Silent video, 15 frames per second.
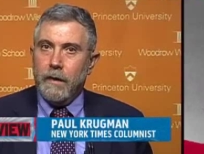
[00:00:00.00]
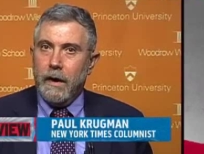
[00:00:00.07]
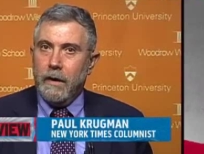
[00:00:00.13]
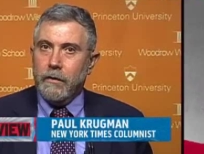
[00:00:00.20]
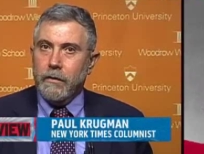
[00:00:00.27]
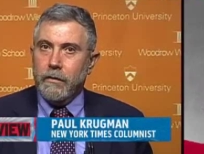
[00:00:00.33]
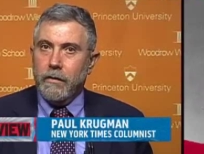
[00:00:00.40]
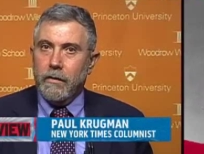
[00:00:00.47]

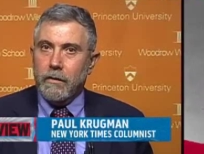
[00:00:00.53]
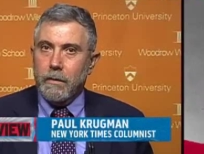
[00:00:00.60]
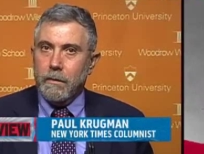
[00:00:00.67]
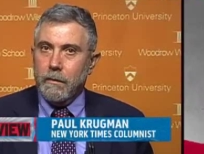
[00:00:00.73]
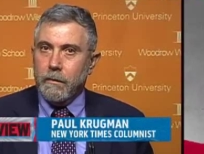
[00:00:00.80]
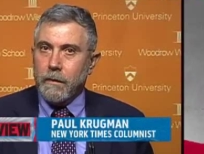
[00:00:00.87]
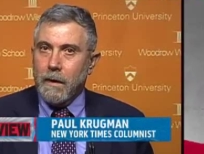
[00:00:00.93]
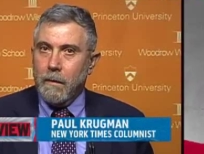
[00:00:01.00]
financial system
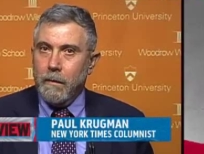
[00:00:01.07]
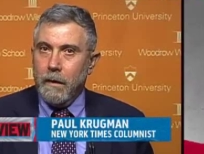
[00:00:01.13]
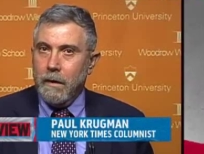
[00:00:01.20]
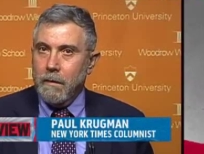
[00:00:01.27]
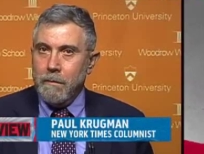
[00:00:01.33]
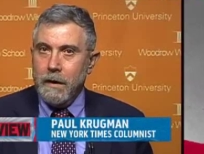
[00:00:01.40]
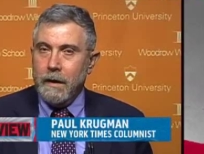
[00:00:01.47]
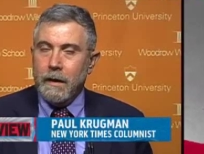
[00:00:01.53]
from
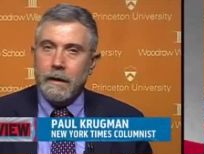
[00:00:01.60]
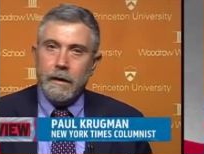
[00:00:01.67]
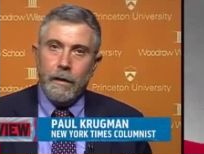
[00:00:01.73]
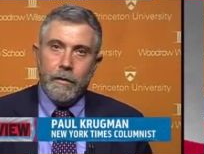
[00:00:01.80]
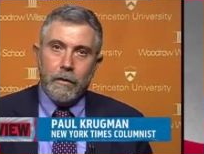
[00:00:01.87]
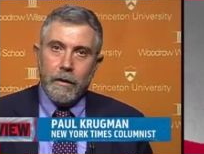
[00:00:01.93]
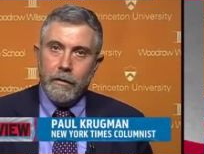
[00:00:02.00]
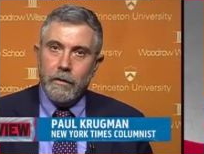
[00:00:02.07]
the
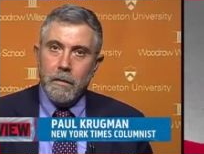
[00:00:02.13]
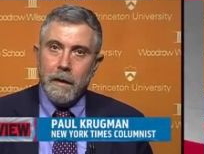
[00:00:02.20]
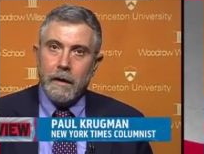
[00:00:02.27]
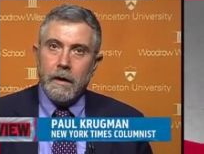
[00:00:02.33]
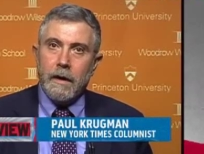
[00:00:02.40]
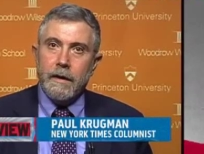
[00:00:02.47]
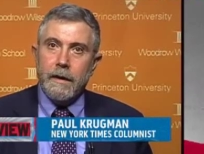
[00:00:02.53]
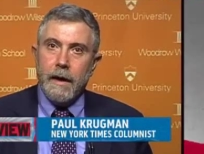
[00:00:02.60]
mid-1930s to
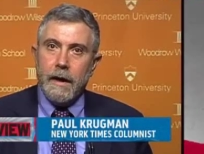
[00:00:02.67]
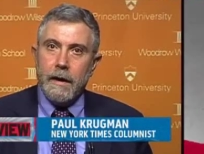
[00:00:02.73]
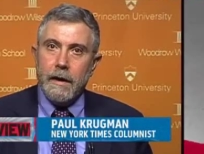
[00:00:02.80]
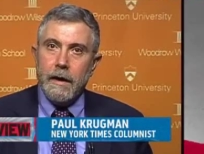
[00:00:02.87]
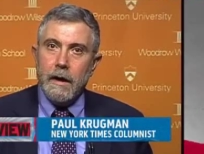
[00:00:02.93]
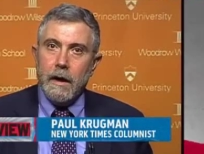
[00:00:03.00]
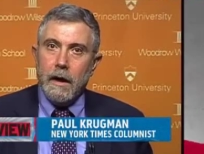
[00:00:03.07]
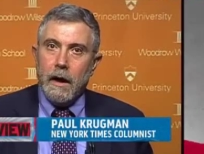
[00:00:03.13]
about 1980,